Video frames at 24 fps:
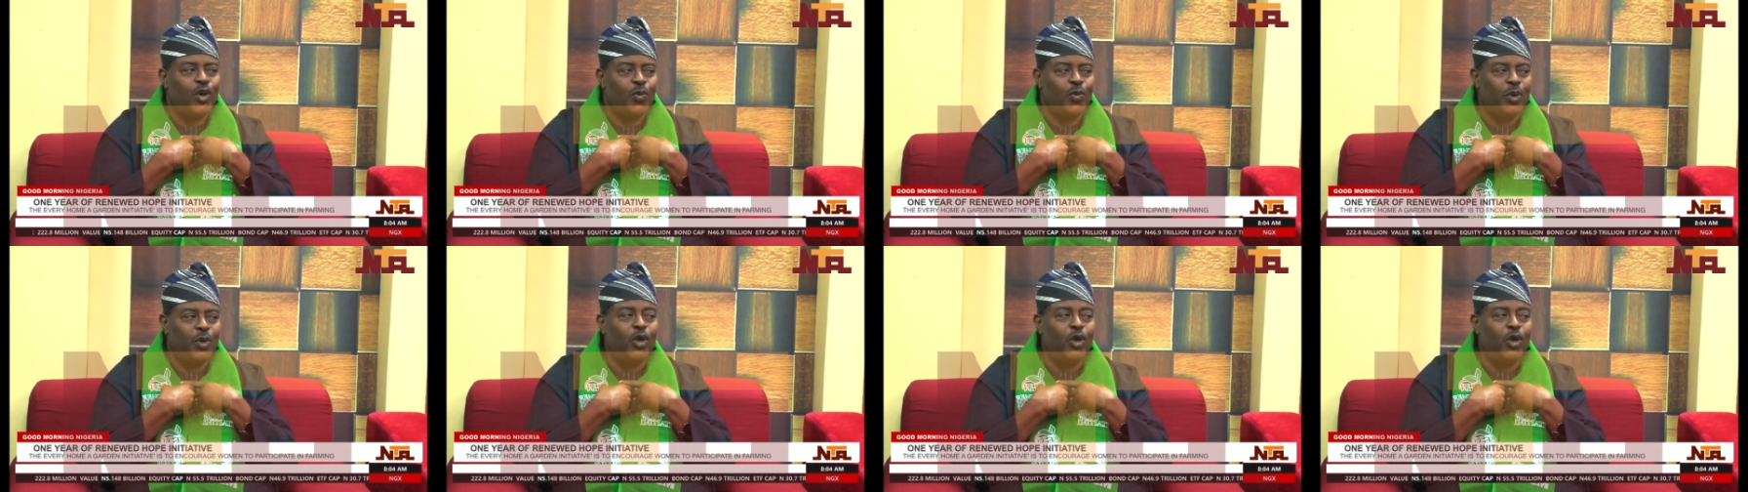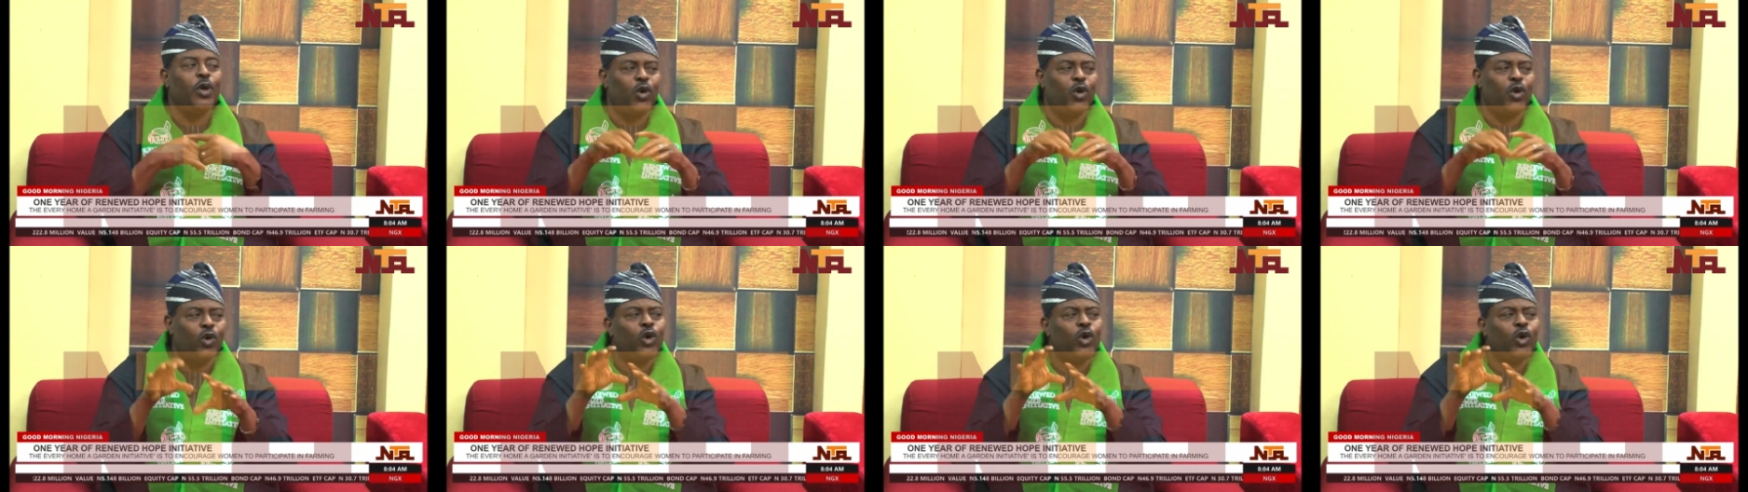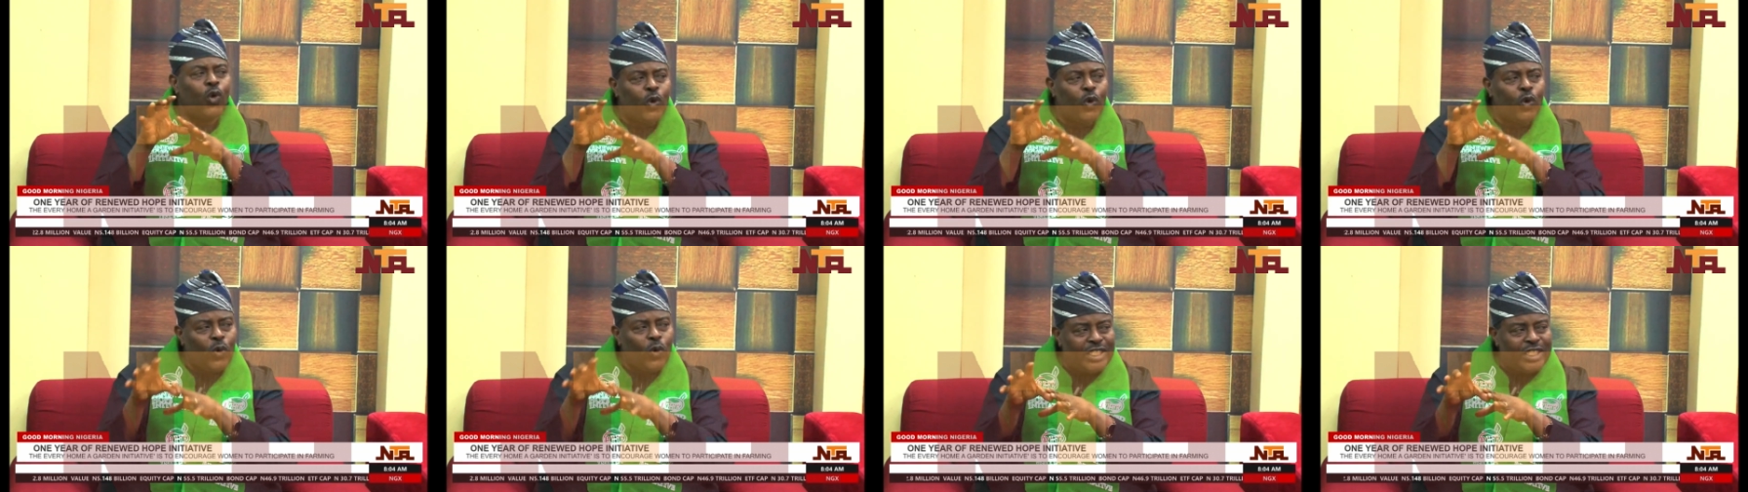We don't know
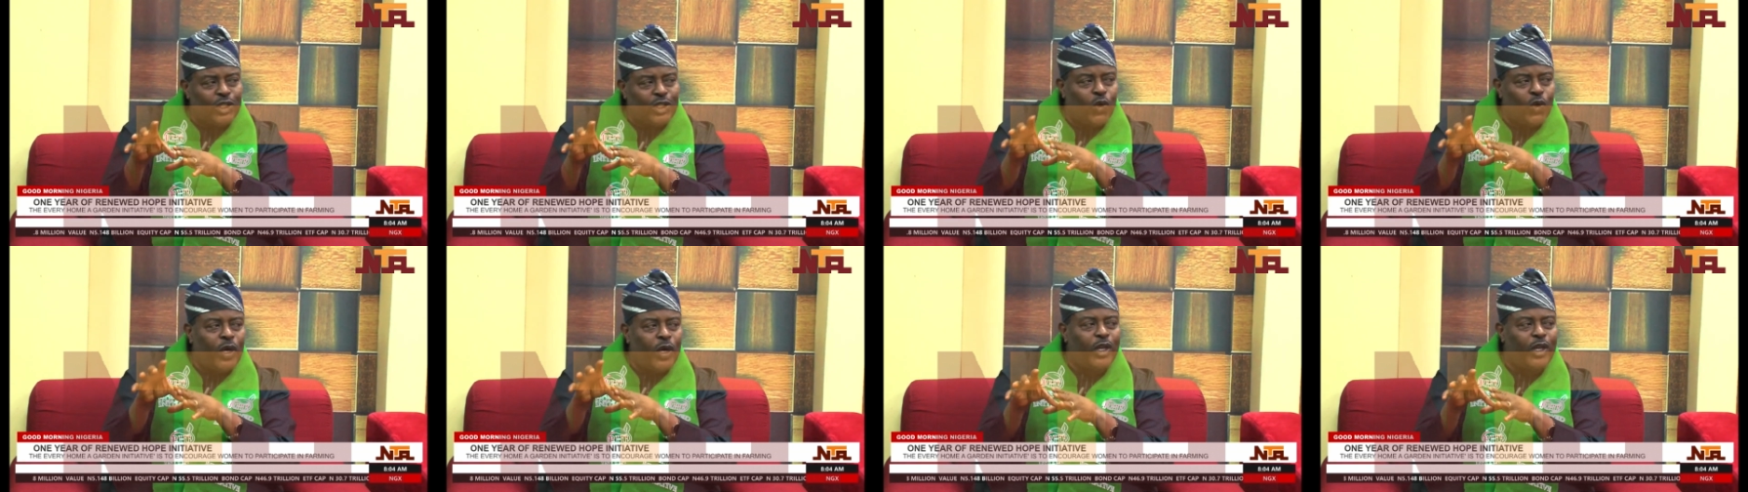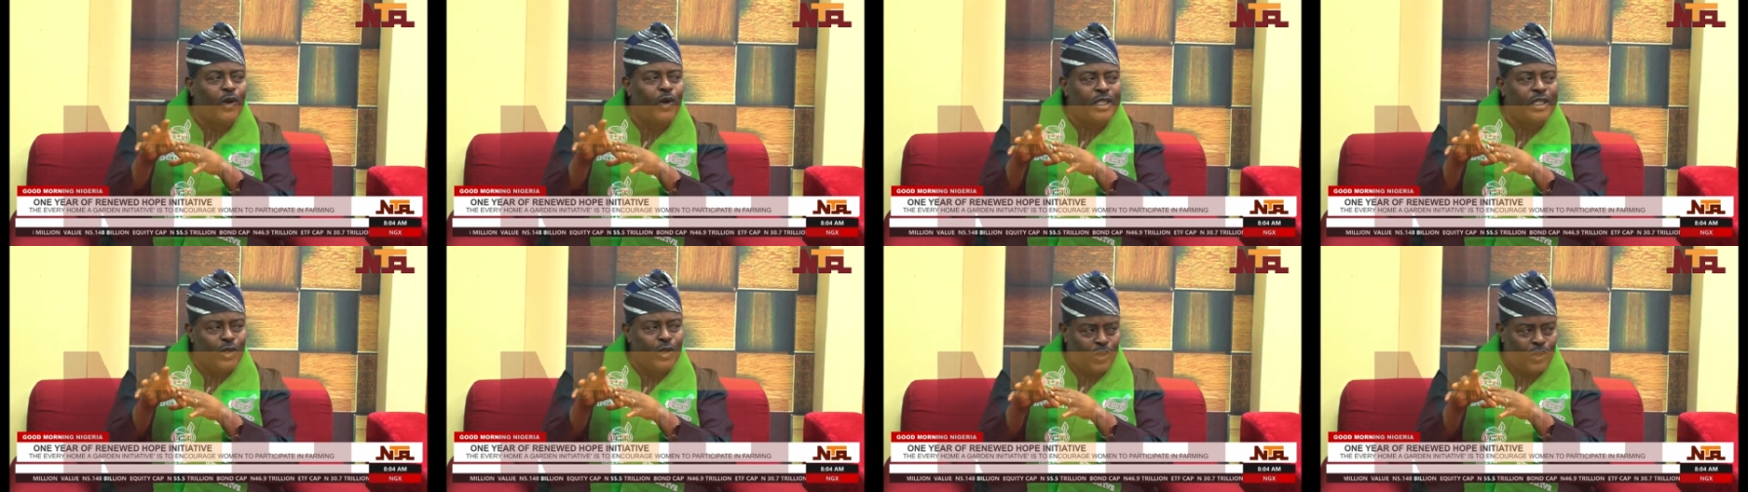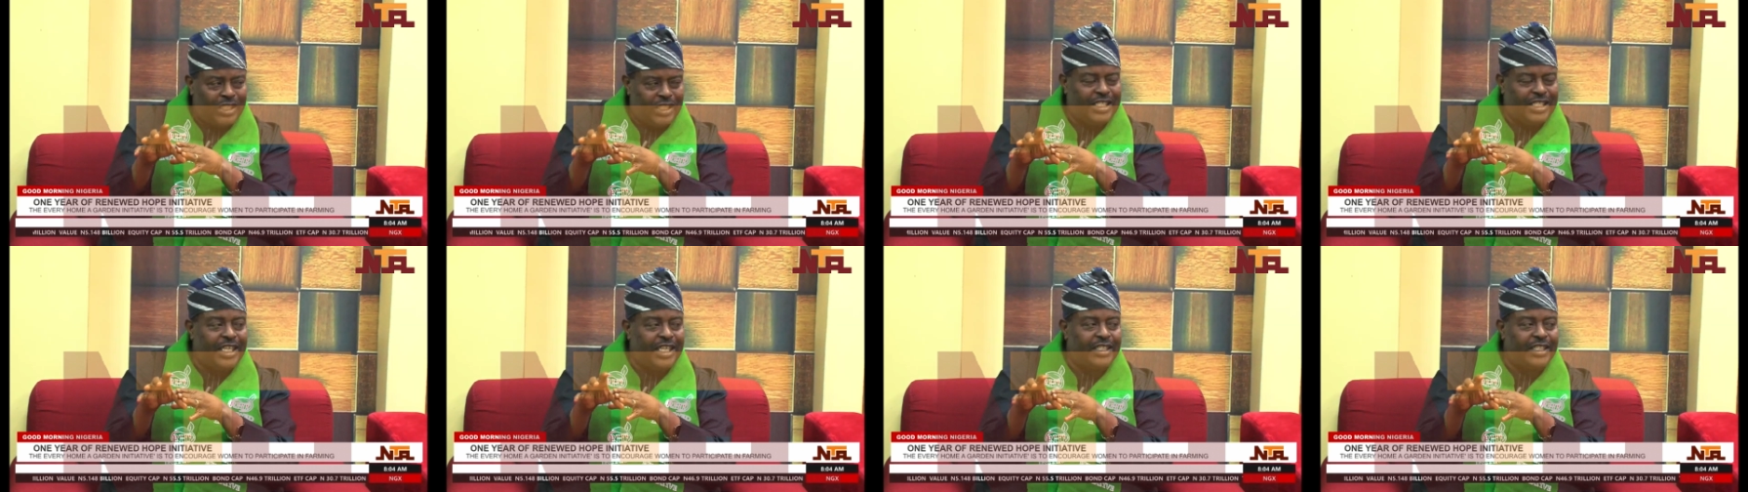what is going on in your
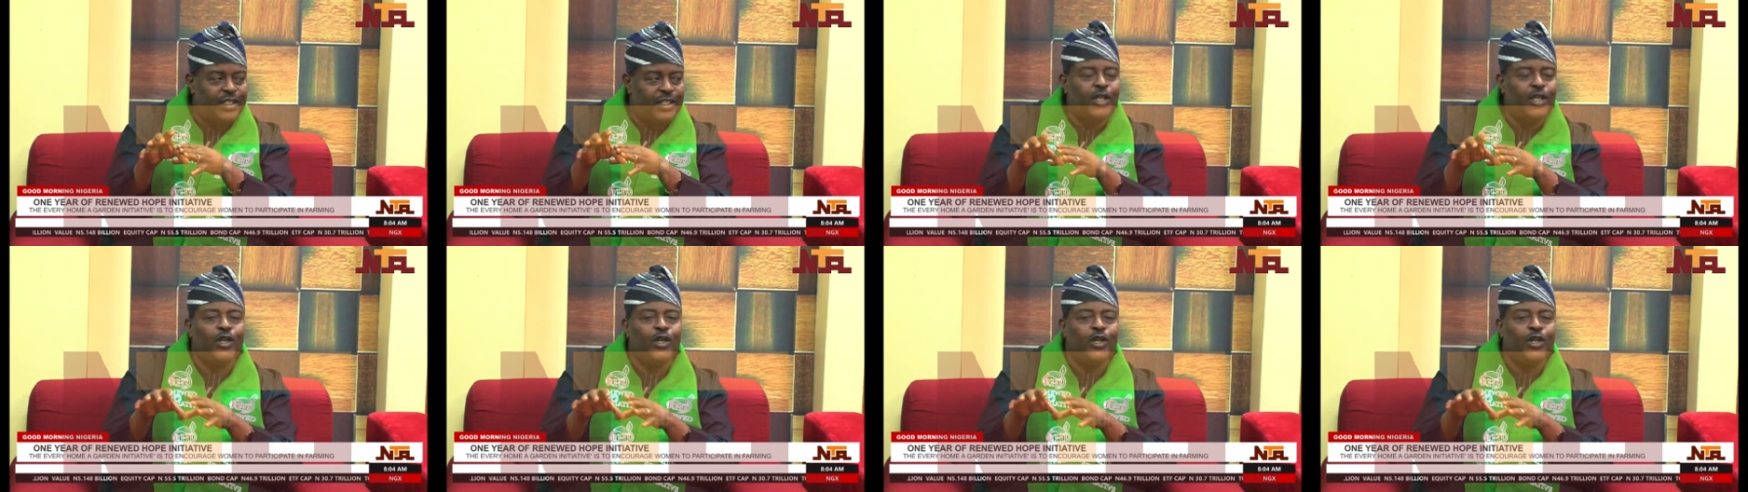state.